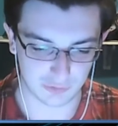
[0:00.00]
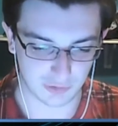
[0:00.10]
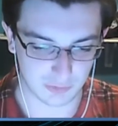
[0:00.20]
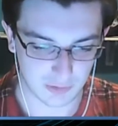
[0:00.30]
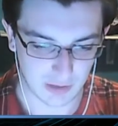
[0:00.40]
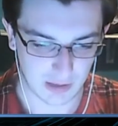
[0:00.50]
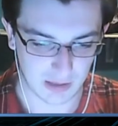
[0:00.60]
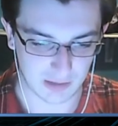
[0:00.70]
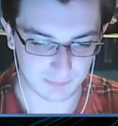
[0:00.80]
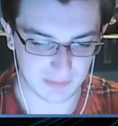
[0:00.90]
So
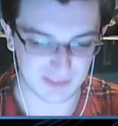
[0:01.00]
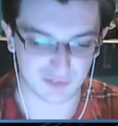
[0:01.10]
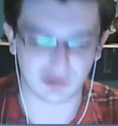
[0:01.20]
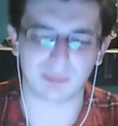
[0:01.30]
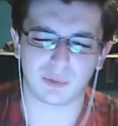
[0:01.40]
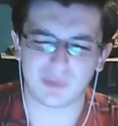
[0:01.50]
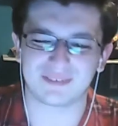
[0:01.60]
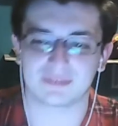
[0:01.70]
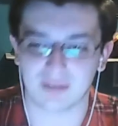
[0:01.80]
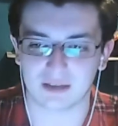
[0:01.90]
and the trouble
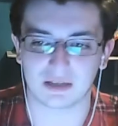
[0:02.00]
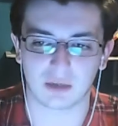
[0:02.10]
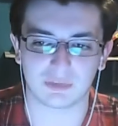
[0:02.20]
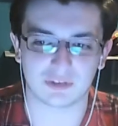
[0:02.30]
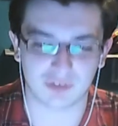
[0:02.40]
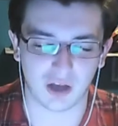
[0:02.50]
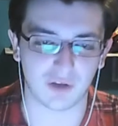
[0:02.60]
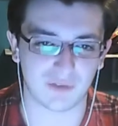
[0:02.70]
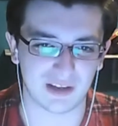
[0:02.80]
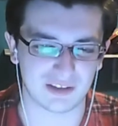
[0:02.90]
with, when you start
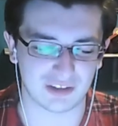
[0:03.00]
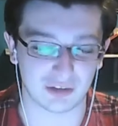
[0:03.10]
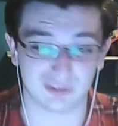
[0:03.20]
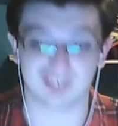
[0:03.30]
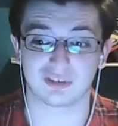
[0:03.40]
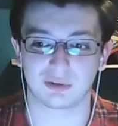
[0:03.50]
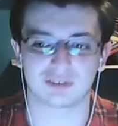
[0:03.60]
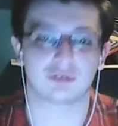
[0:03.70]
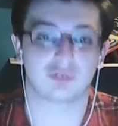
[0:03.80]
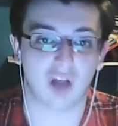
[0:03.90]
overheating,
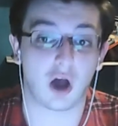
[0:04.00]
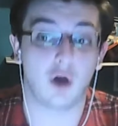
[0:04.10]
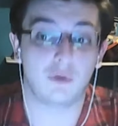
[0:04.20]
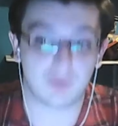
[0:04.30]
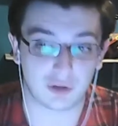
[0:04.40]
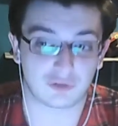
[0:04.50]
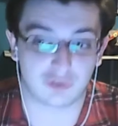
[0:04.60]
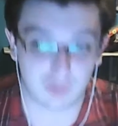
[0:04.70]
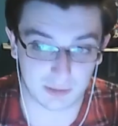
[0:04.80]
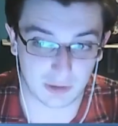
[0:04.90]
you start over
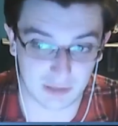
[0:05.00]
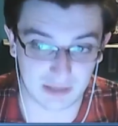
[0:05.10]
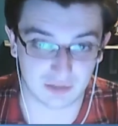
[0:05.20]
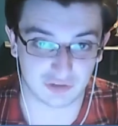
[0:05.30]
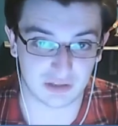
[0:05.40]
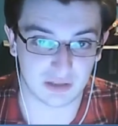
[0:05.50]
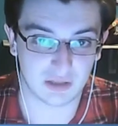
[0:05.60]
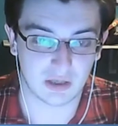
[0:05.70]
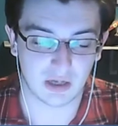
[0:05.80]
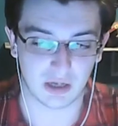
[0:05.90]
consuming on energy
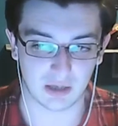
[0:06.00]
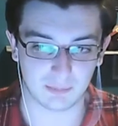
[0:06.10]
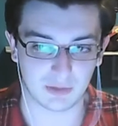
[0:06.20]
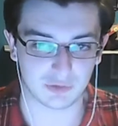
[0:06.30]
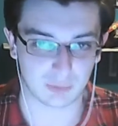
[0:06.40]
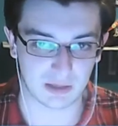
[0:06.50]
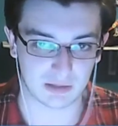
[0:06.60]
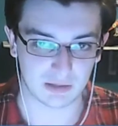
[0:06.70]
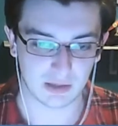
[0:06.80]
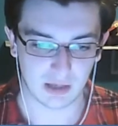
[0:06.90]
as
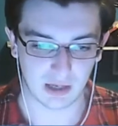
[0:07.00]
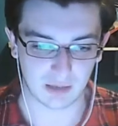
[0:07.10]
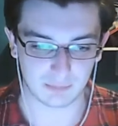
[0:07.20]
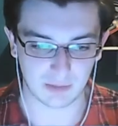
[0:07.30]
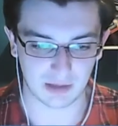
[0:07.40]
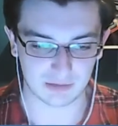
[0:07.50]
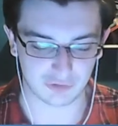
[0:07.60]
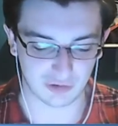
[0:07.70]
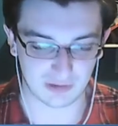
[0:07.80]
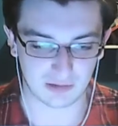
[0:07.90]
well,
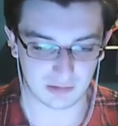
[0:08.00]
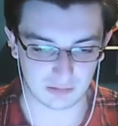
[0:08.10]
and so